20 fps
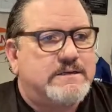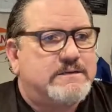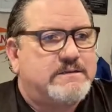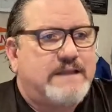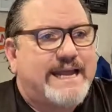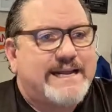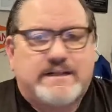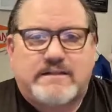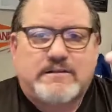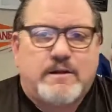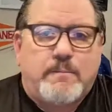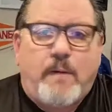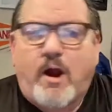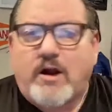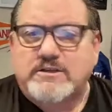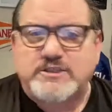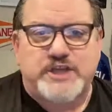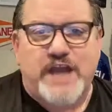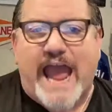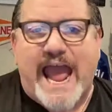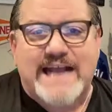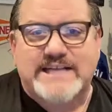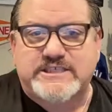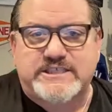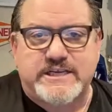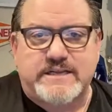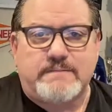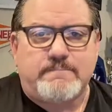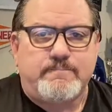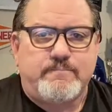like Lamar
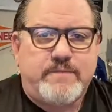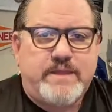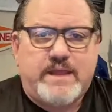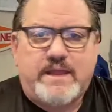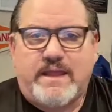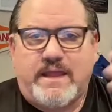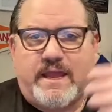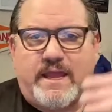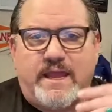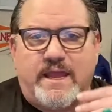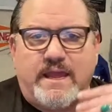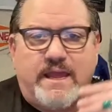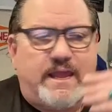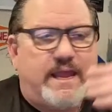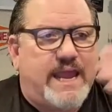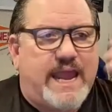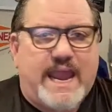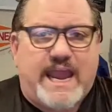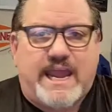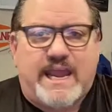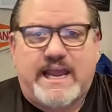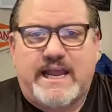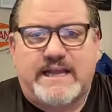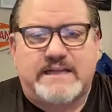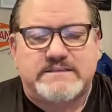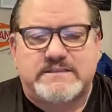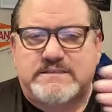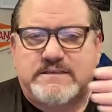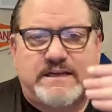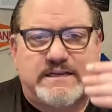Jackson
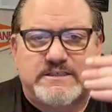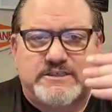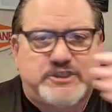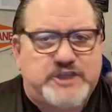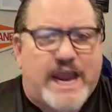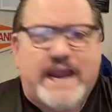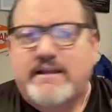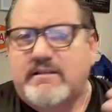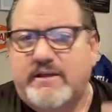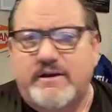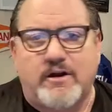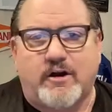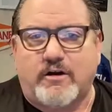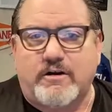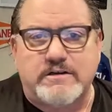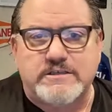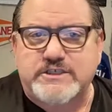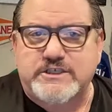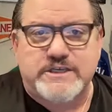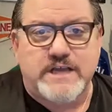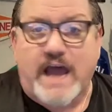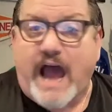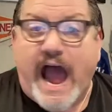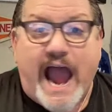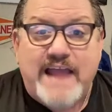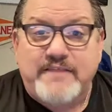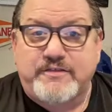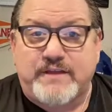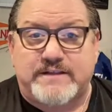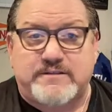and Jalen Hurts,
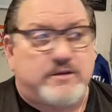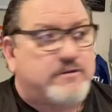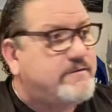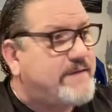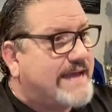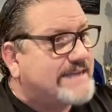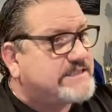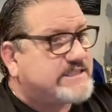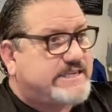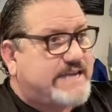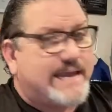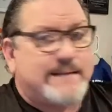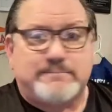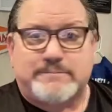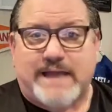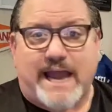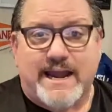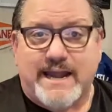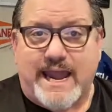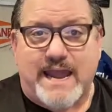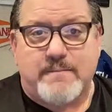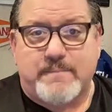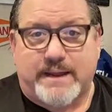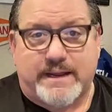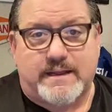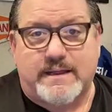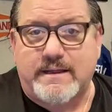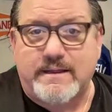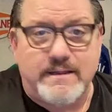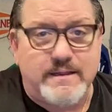I think they're that same
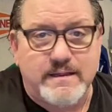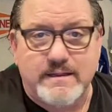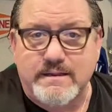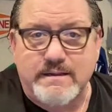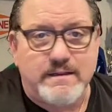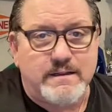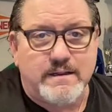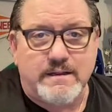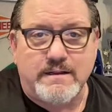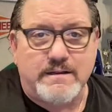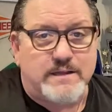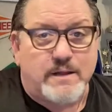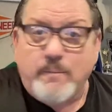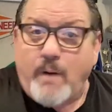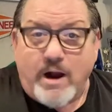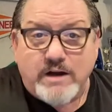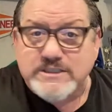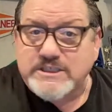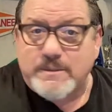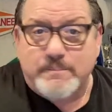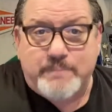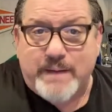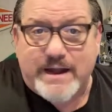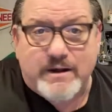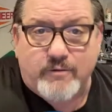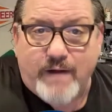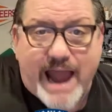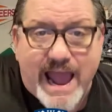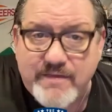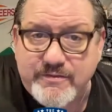dynamic. Lamar's a
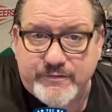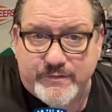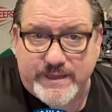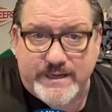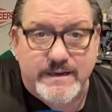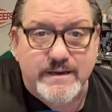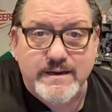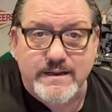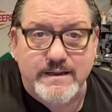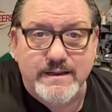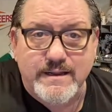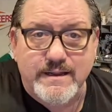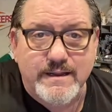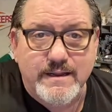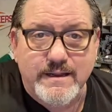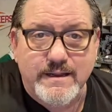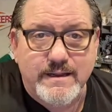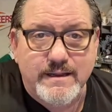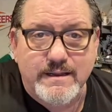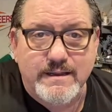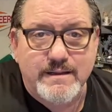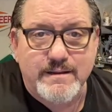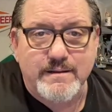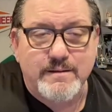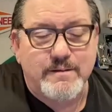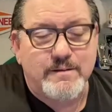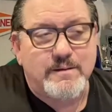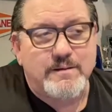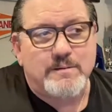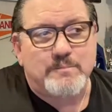better athlete,
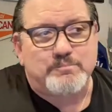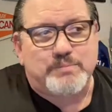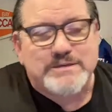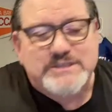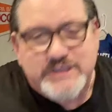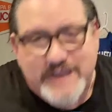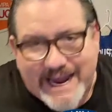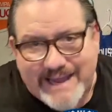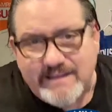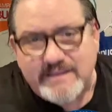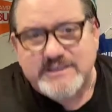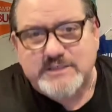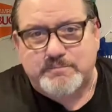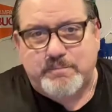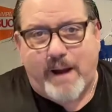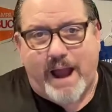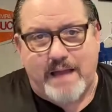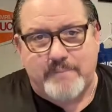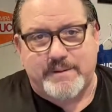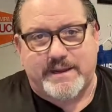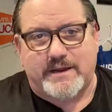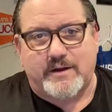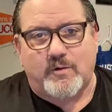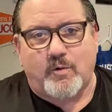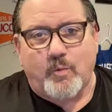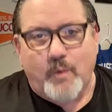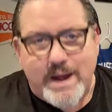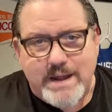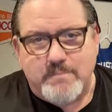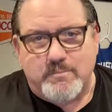but Jalen's probably going
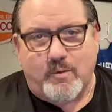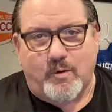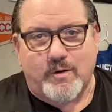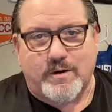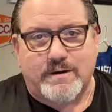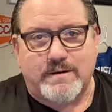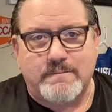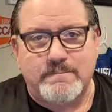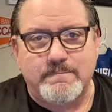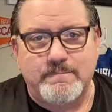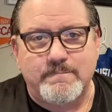to win more.